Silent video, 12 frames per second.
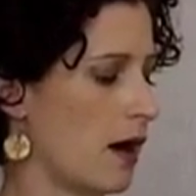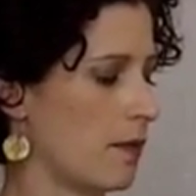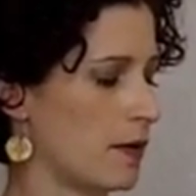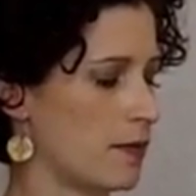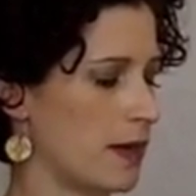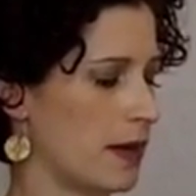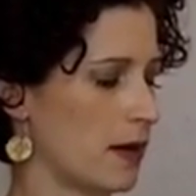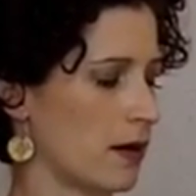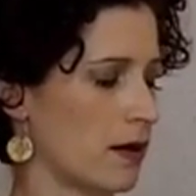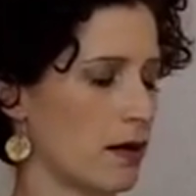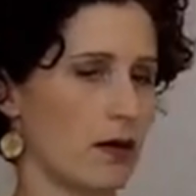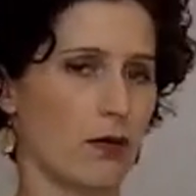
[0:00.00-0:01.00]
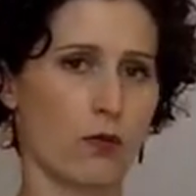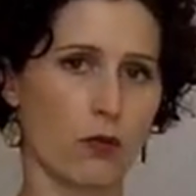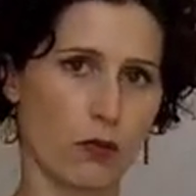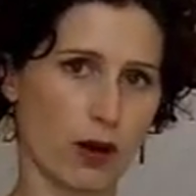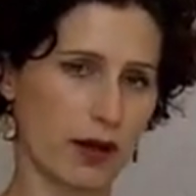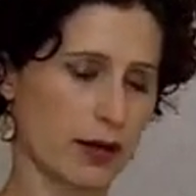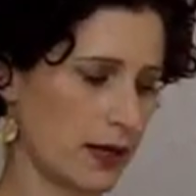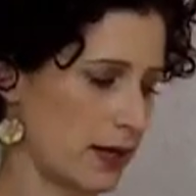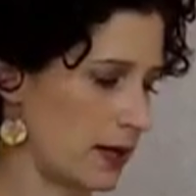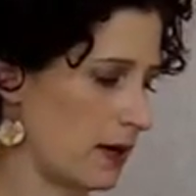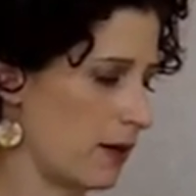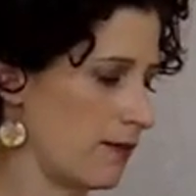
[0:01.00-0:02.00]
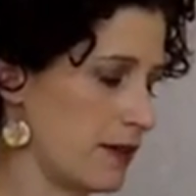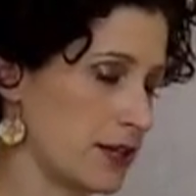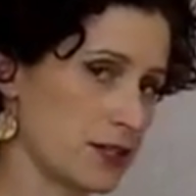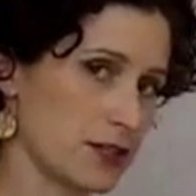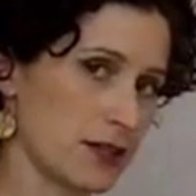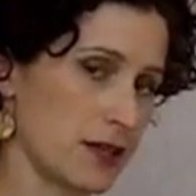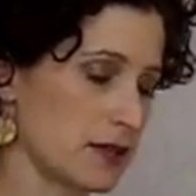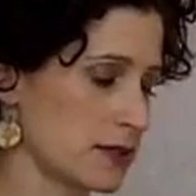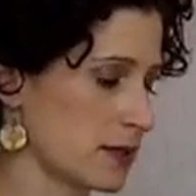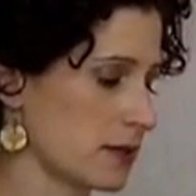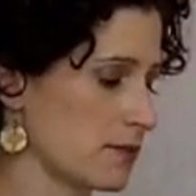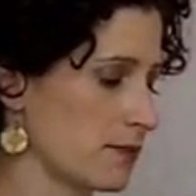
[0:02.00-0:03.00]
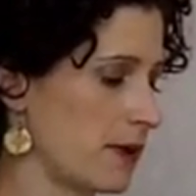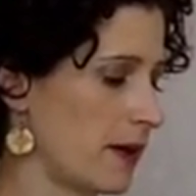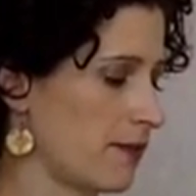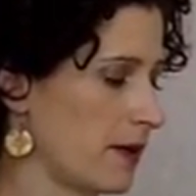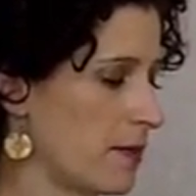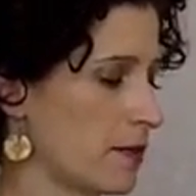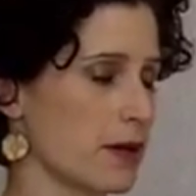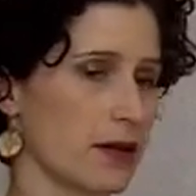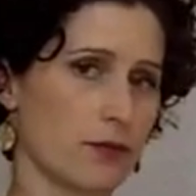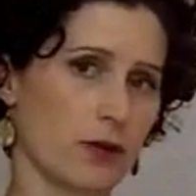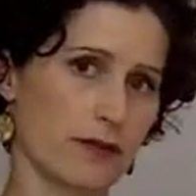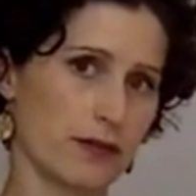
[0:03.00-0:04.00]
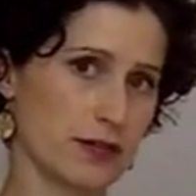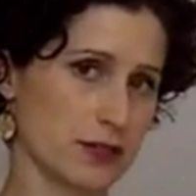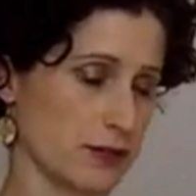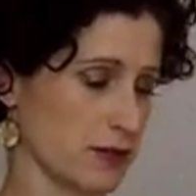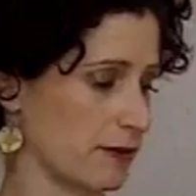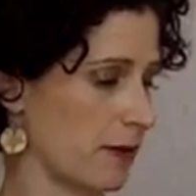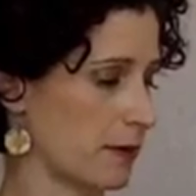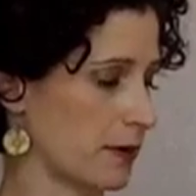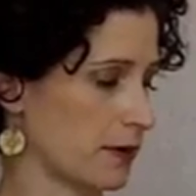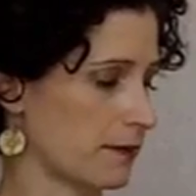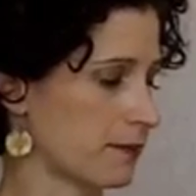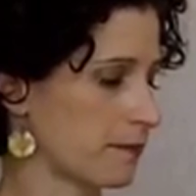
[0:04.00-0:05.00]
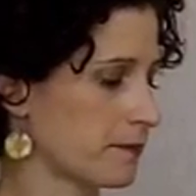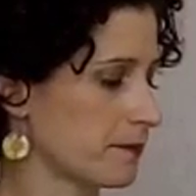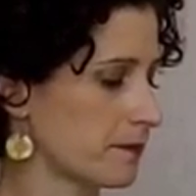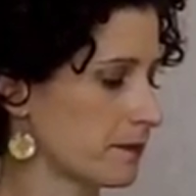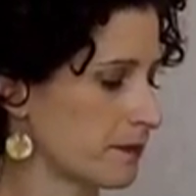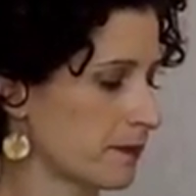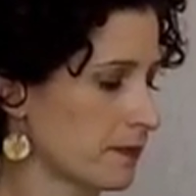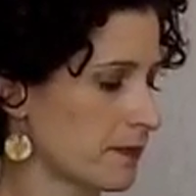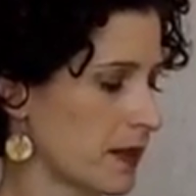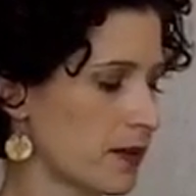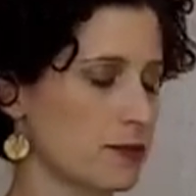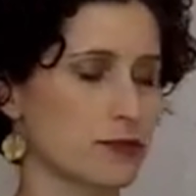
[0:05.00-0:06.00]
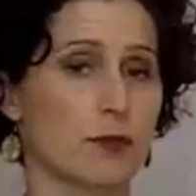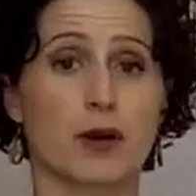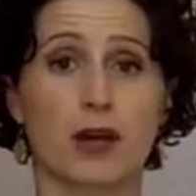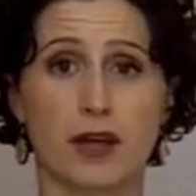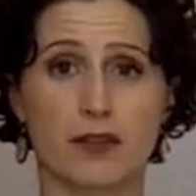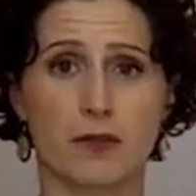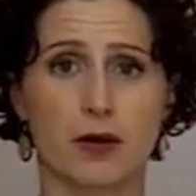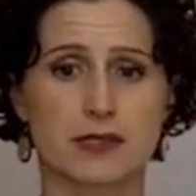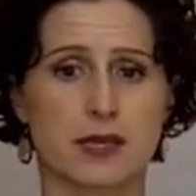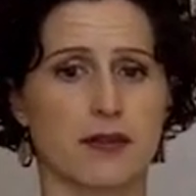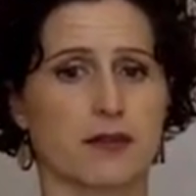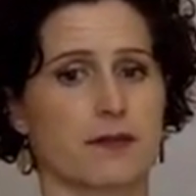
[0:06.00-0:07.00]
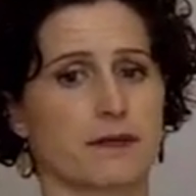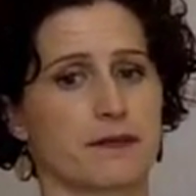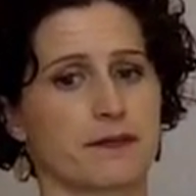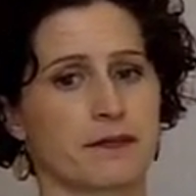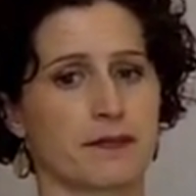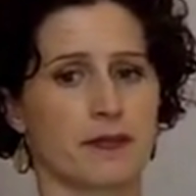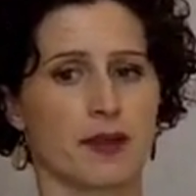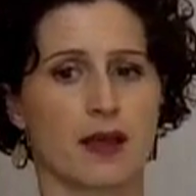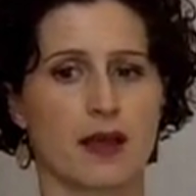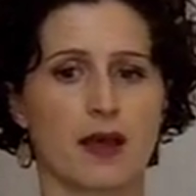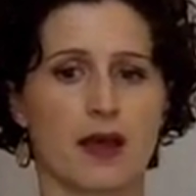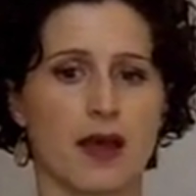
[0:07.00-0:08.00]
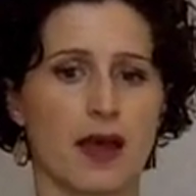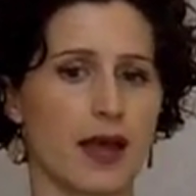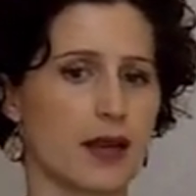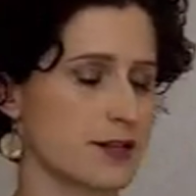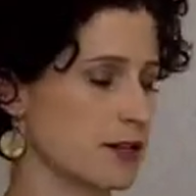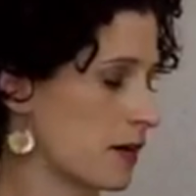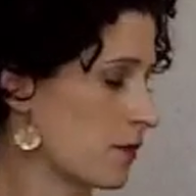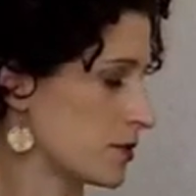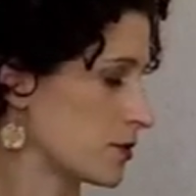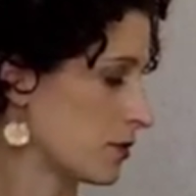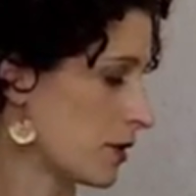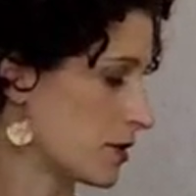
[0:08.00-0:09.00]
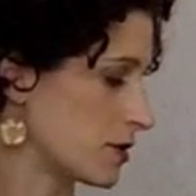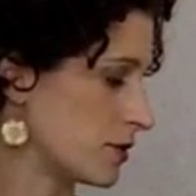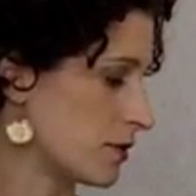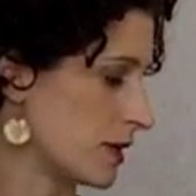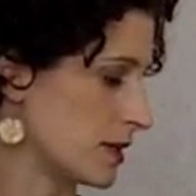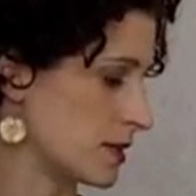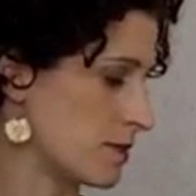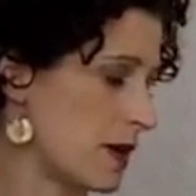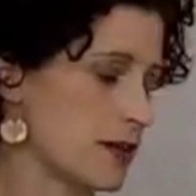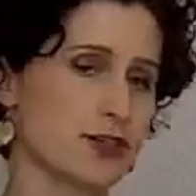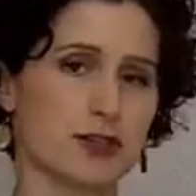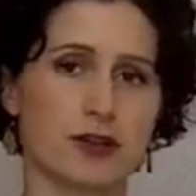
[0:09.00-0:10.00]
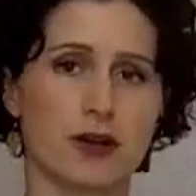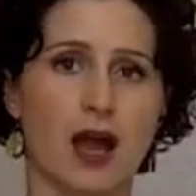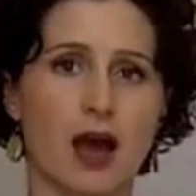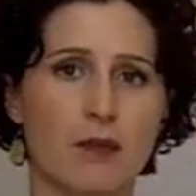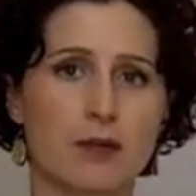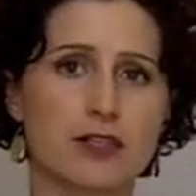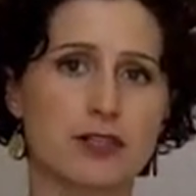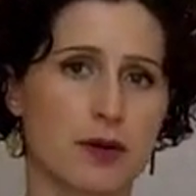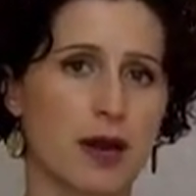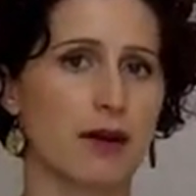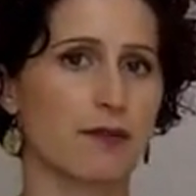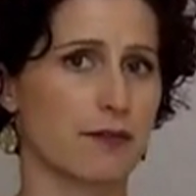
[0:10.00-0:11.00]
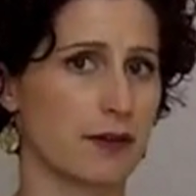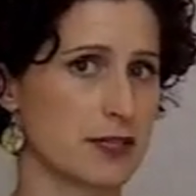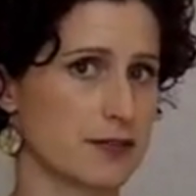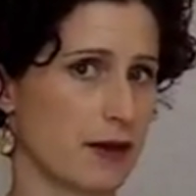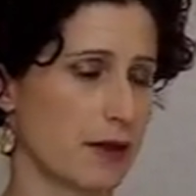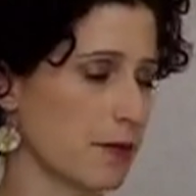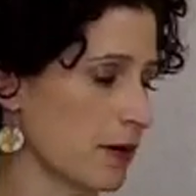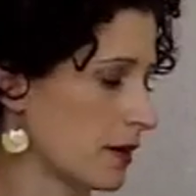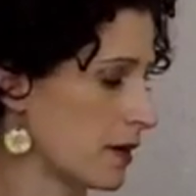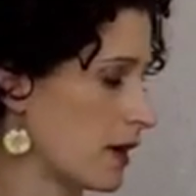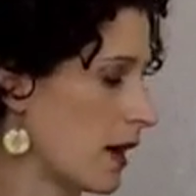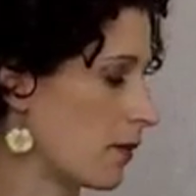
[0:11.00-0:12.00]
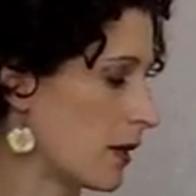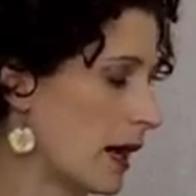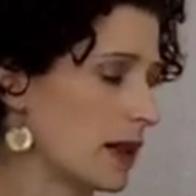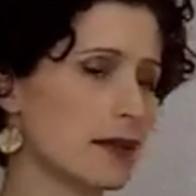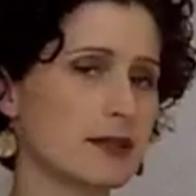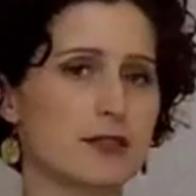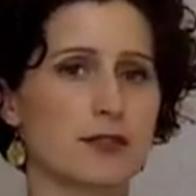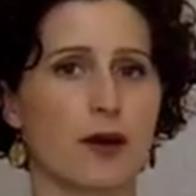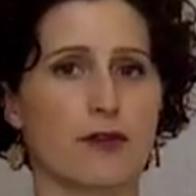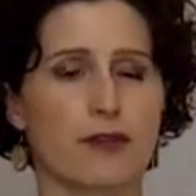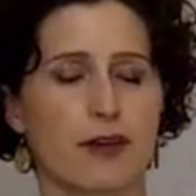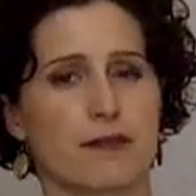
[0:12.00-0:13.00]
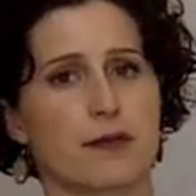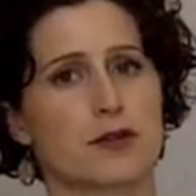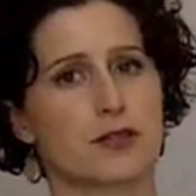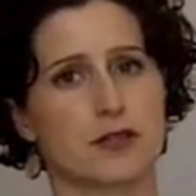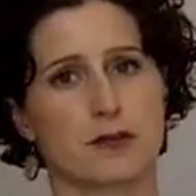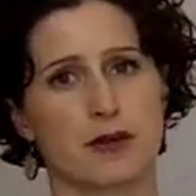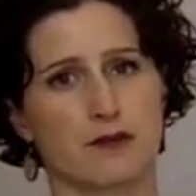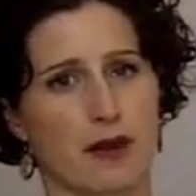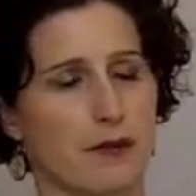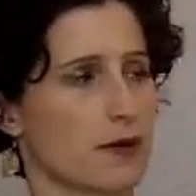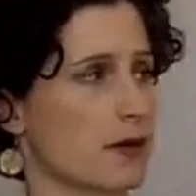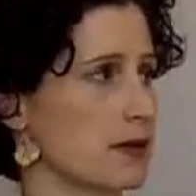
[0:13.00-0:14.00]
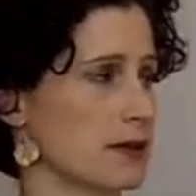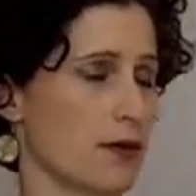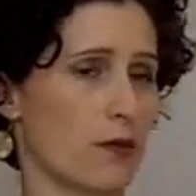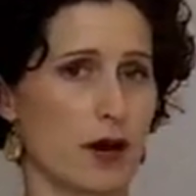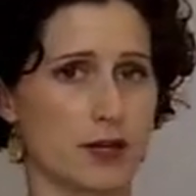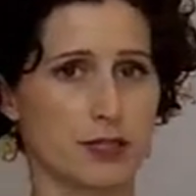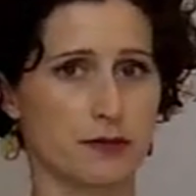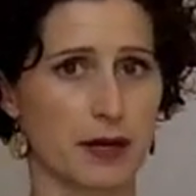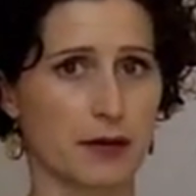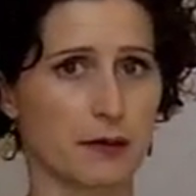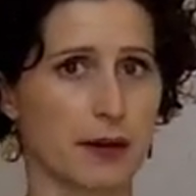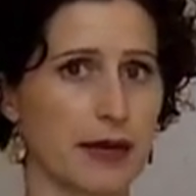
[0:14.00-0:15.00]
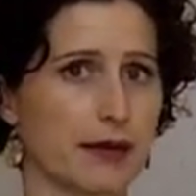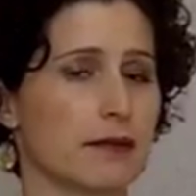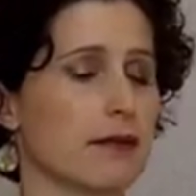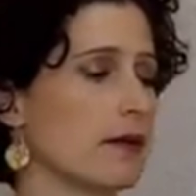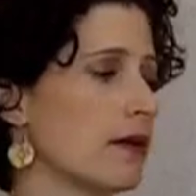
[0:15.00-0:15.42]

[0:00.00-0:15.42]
I'm going to make one of each in this fabric and one of each in this fabric. So I'm going to cut them all together. And what you want to do is measure how much you have of each fabric. Now what I like to do after I've purchased my fabric is I wash it right away.